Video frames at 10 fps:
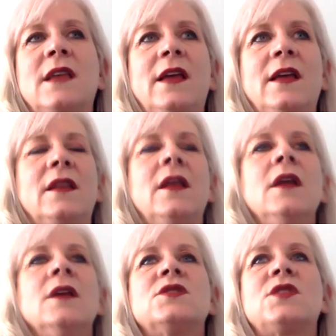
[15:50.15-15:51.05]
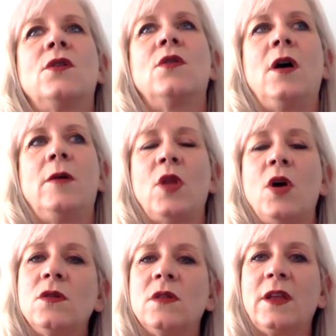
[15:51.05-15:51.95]
And so
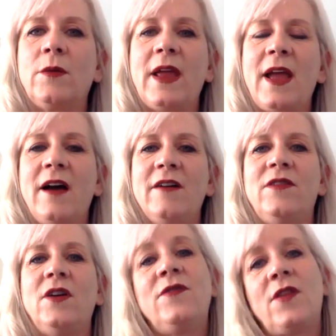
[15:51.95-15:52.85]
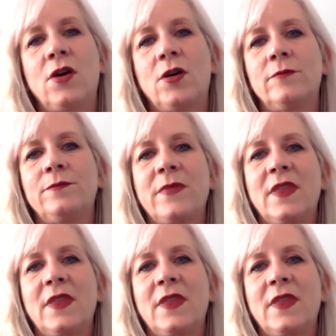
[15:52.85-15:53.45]
locally we have a farm